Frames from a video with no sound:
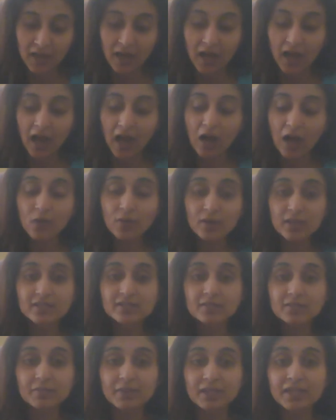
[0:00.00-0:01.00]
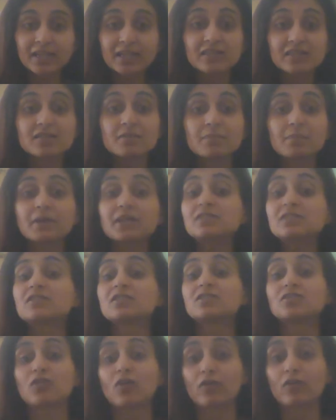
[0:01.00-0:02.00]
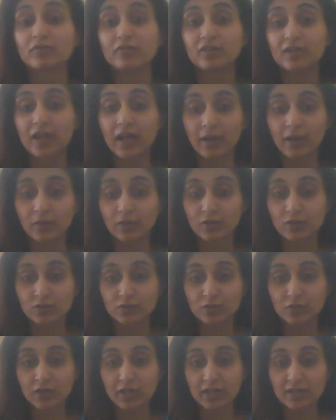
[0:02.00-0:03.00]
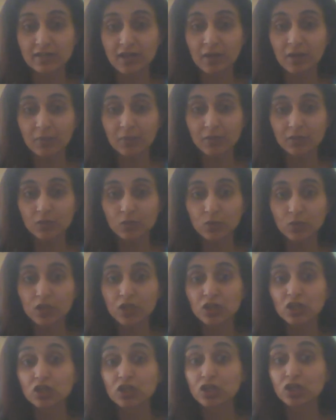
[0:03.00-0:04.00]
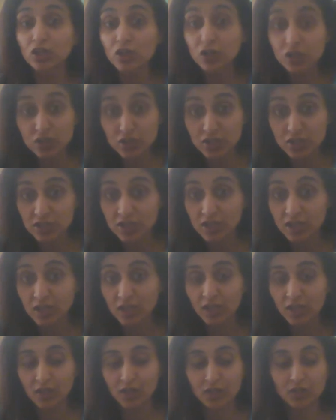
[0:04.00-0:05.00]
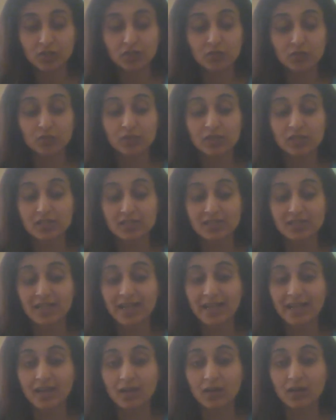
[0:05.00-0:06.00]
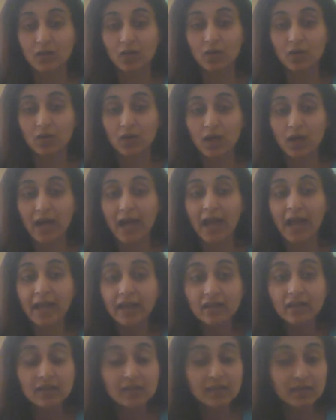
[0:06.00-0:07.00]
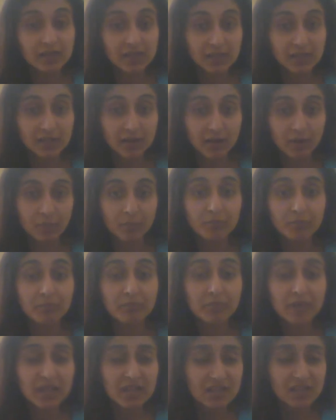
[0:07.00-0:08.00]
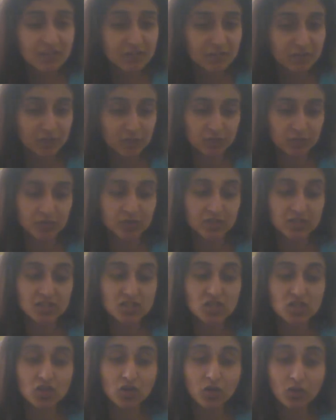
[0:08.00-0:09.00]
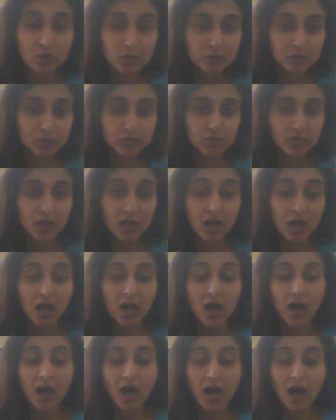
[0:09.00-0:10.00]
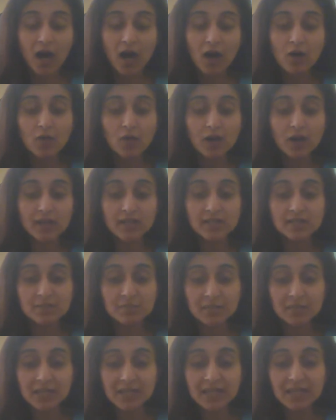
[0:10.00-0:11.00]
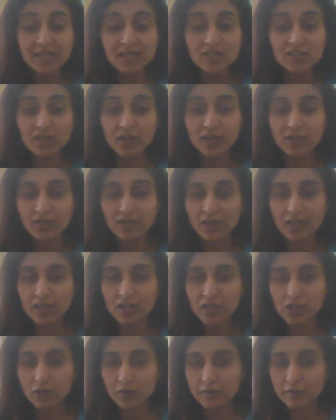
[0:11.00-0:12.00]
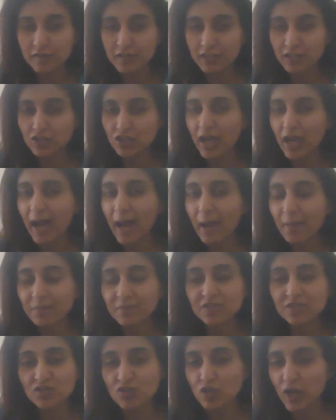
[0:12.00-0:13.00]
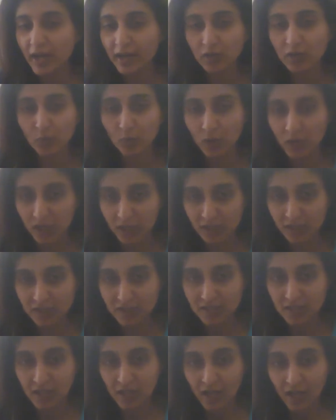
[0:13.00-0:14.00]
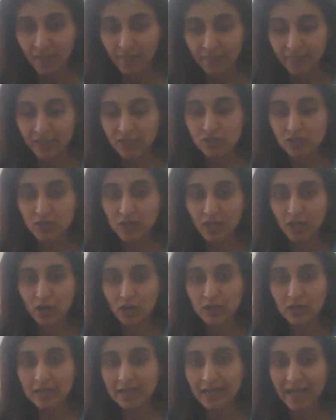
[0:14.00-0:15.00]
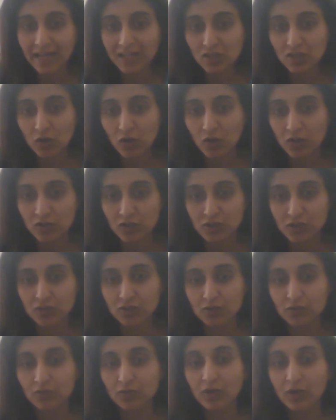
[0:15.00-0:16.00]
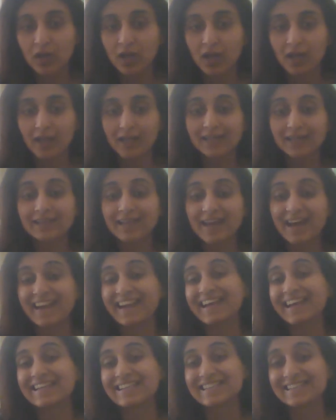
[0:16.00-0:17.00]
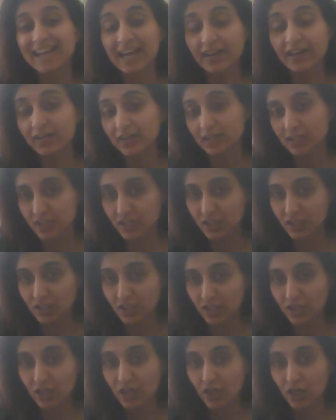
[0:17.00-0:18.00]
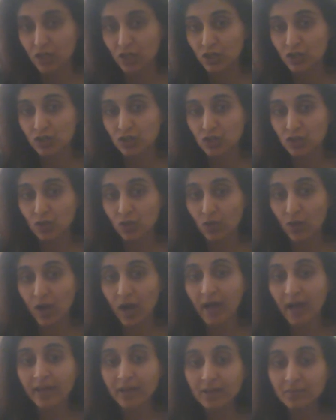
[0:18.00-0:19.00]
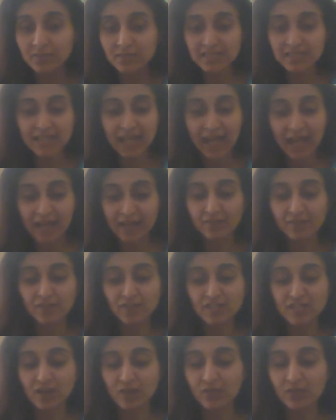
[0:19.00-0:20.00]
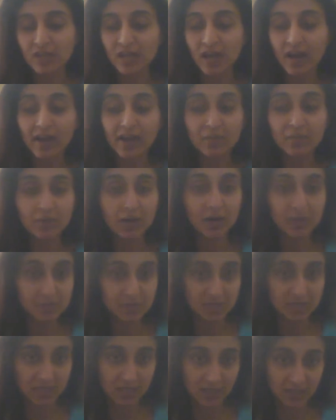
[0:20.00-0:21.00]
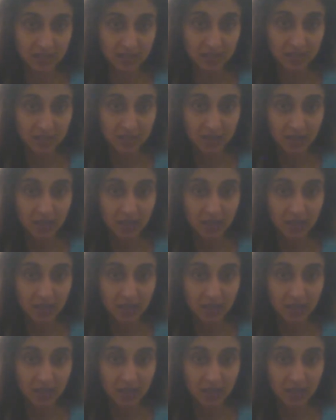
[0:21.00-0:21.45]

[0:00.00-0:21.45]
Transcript: How is the meaning depicted of the language? For example, the word good, the words like angry, painful, sorrowful. How is meaning generated of such abstract words that you cannot latch on to in their entirety? So, I am sad vis-a-vis I am upset.